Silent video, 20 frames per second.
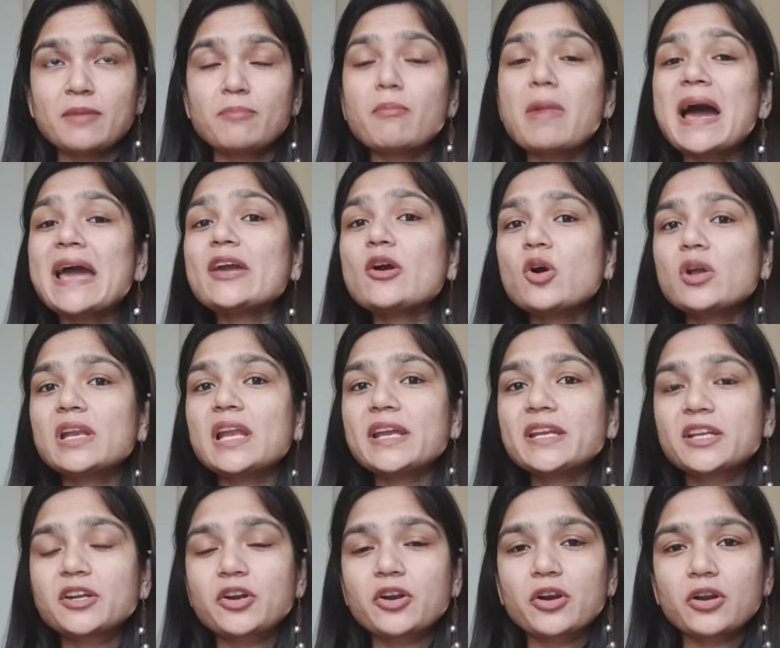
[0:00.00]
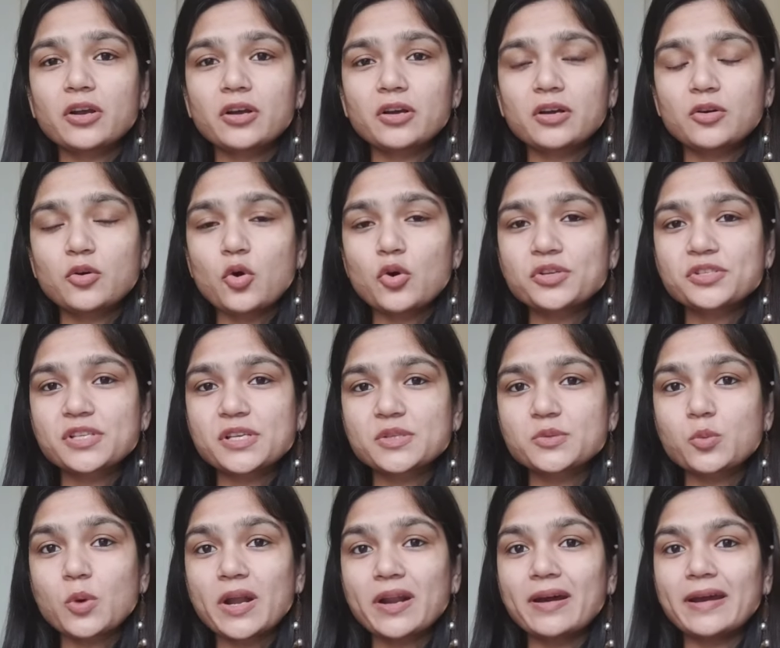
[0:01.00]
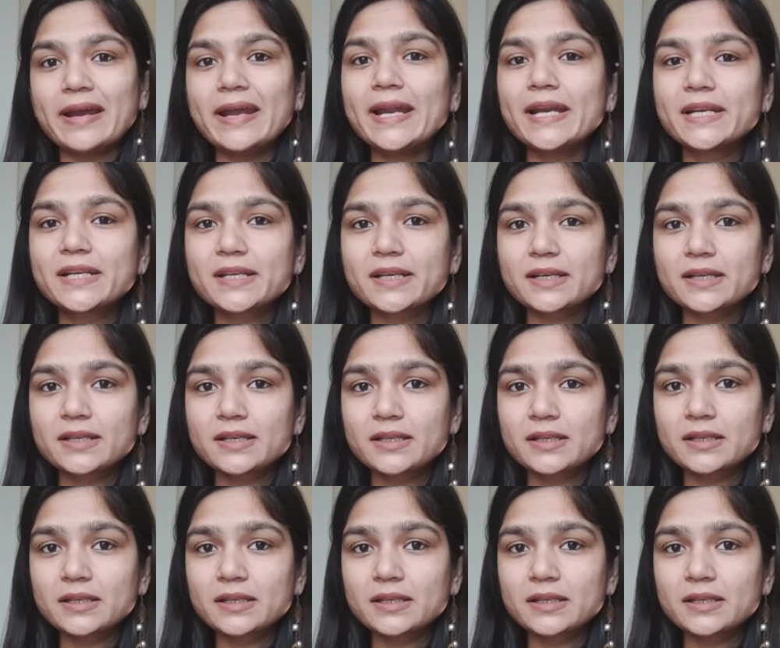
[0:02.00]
My online courses were a hit